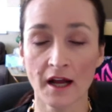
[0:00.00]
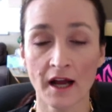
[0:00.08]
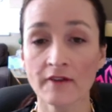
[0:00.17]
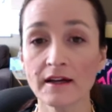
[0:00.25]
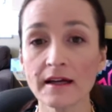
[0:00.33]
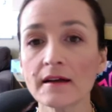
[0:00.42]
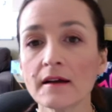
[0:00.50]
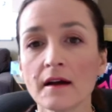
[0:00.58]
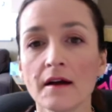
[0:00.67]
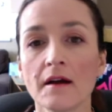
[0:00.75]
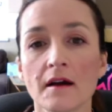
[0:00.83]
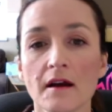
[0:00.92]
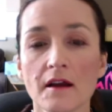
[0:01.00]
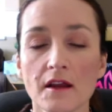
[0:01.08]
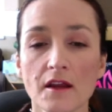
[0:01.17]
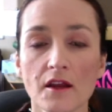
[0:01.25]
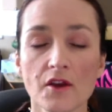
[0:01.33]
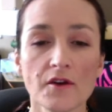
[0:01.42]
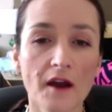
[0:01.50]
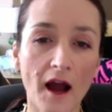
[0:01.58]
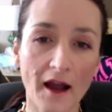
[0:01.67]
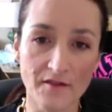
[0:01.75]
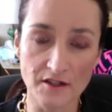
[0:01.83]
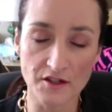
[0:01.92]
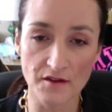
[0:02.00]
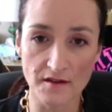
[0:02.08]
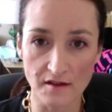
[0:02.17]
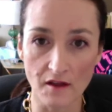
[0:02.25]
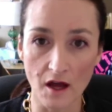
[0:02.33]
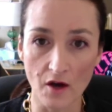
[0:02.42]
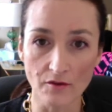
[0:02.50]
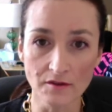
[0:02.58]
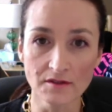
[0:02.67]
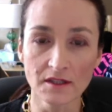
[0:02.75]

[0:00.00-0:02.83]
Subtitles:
of it. You do not have to do this alone,